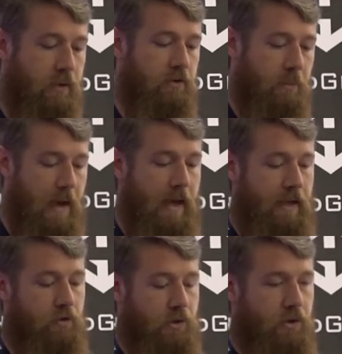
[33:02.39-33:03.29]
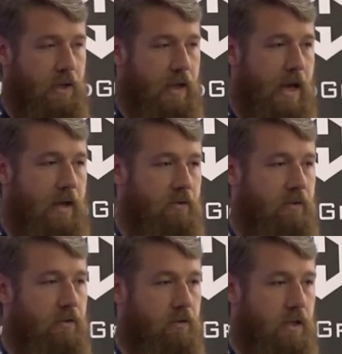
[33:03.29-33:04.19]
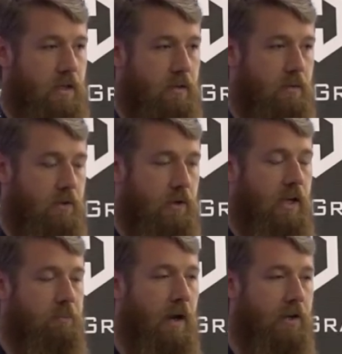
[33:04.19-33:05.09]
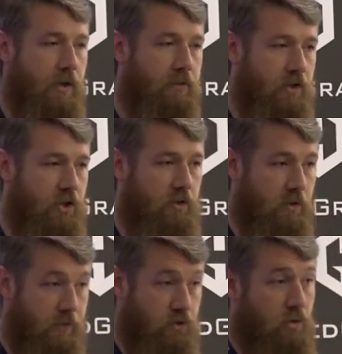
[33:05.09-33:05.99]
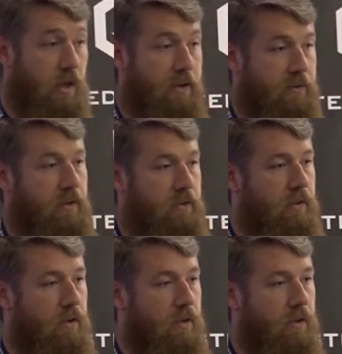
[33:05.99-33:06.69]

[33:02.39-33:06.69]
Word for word: there's a package where you can ask, uh, you can ask PyTransitions to visualize this.